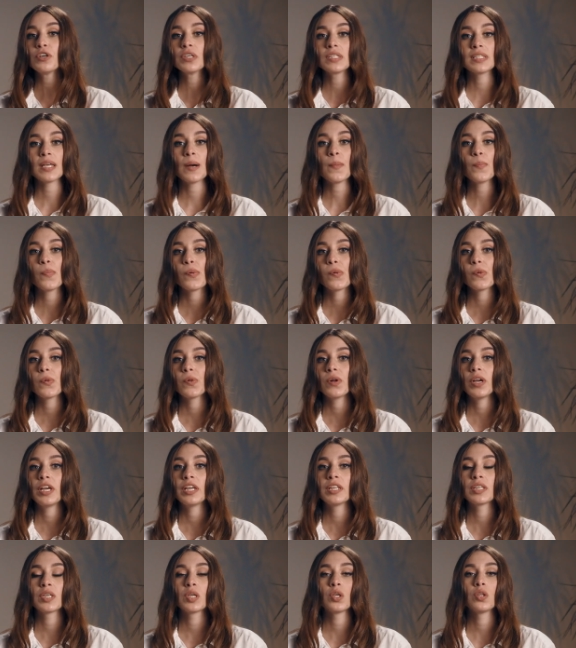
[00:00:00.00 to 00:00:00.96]
example,
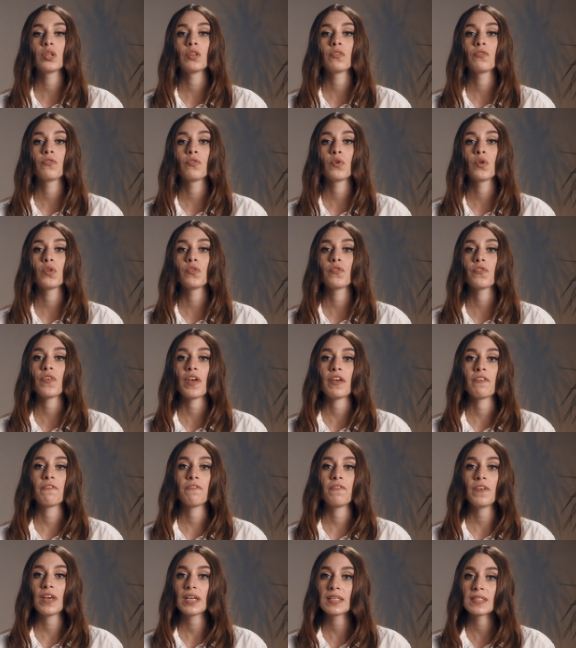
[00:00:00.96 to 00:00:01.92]
it can involve a
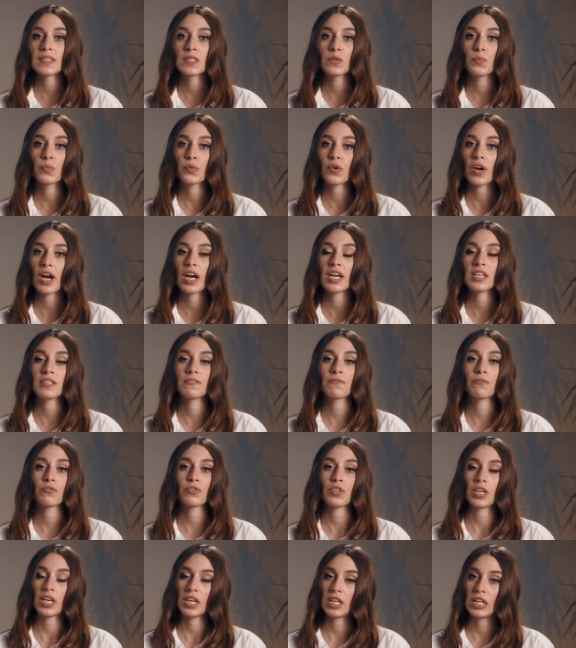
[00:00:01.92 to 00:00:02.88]
fixed price
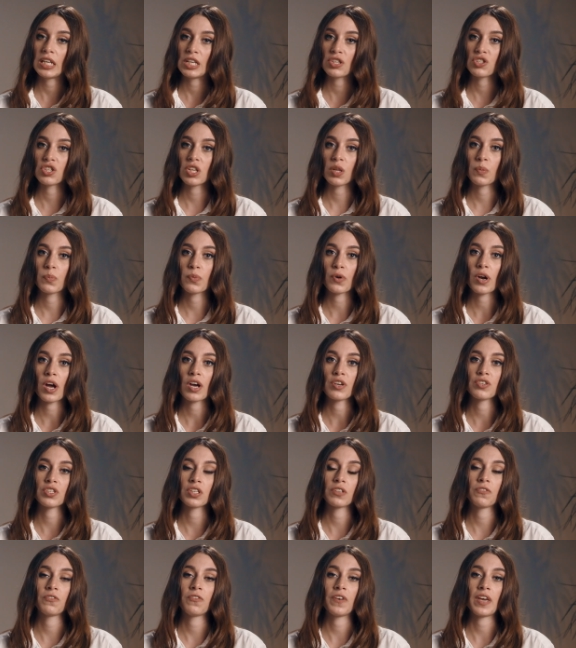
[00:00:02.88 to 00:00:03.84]
for the initial
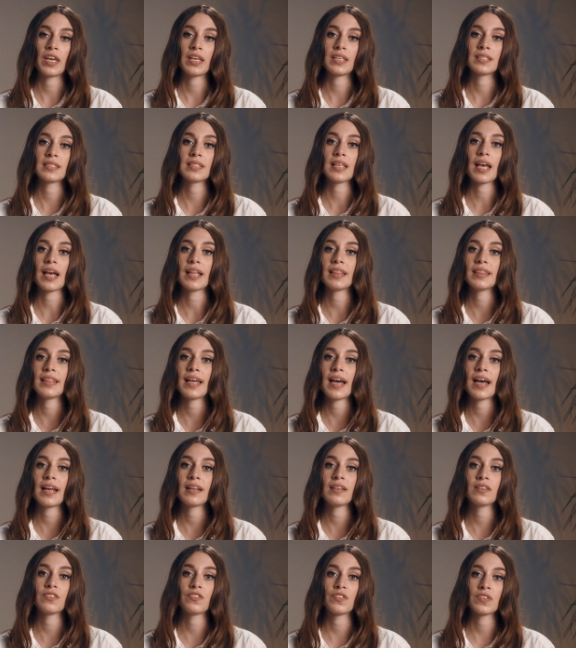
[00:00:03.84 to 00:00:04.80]
project phase and
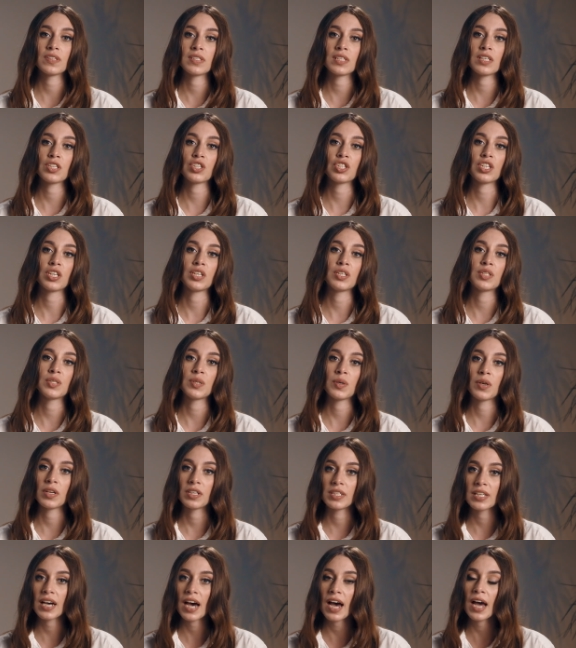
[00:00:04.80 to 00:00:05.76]
then transition to
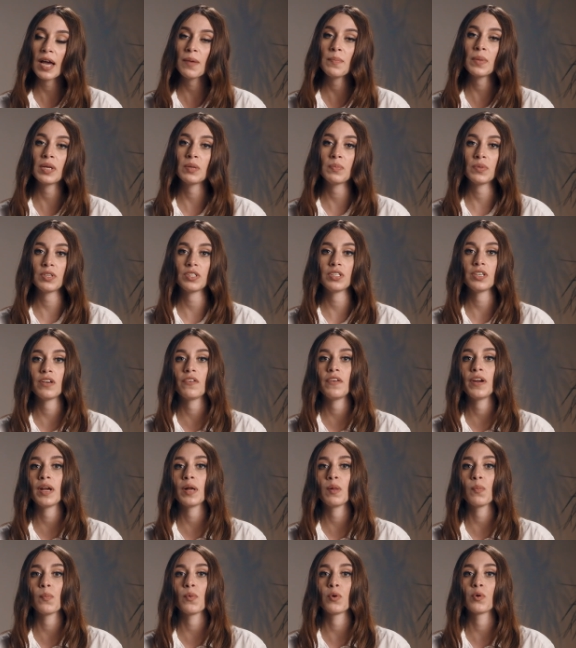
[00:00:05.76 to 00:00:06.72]
a time and
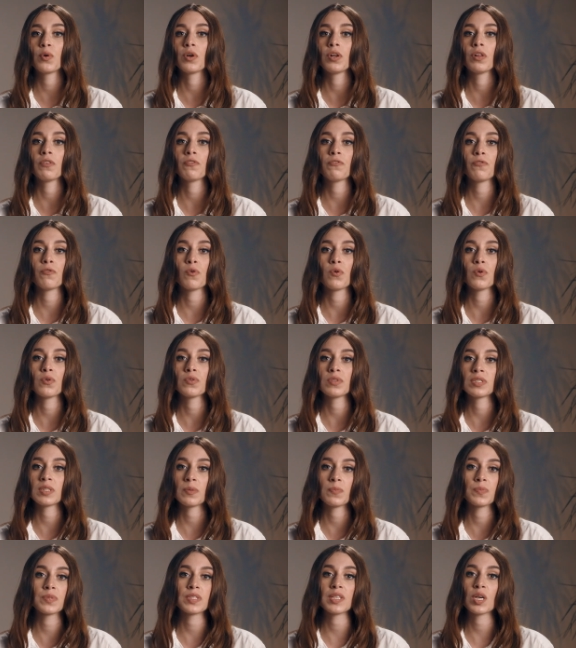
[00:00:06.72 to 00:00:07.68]
material model for
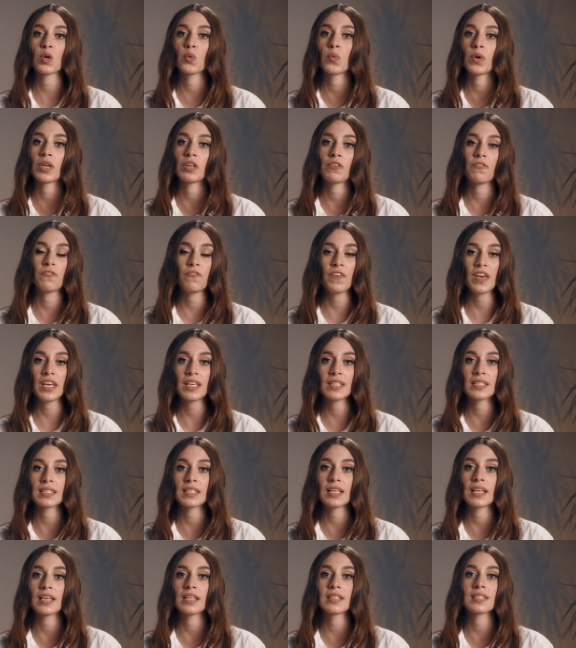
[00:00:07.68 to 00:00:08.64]
subsequent
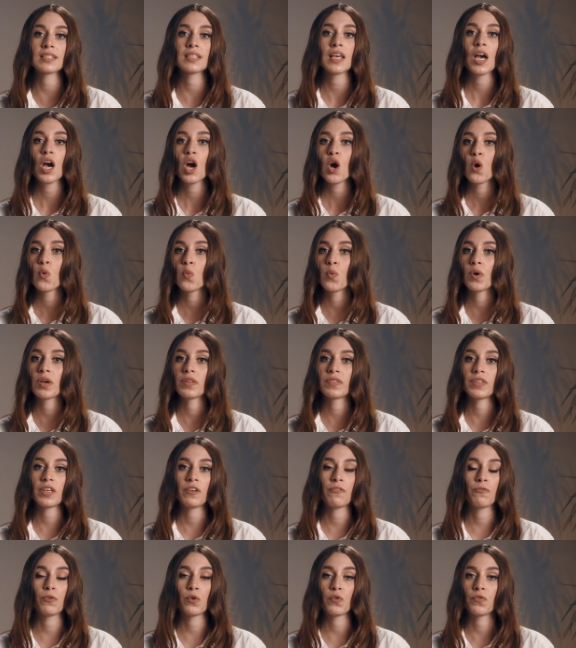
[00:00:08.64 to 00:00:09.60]
phases with
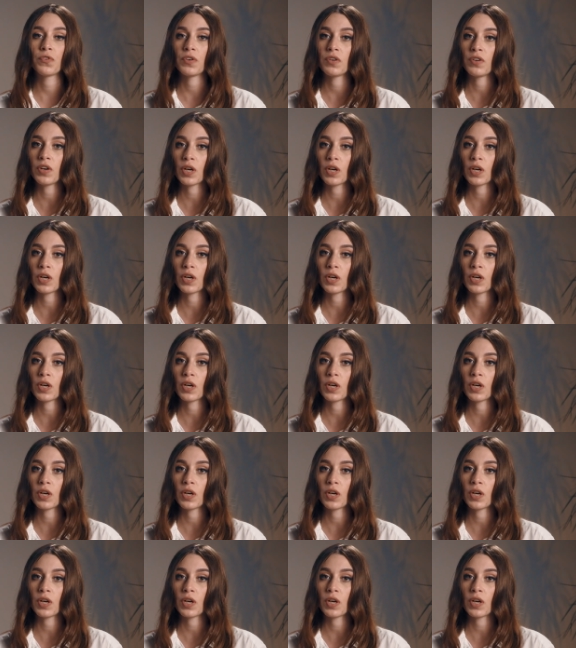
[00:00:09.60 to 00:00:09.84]
evolving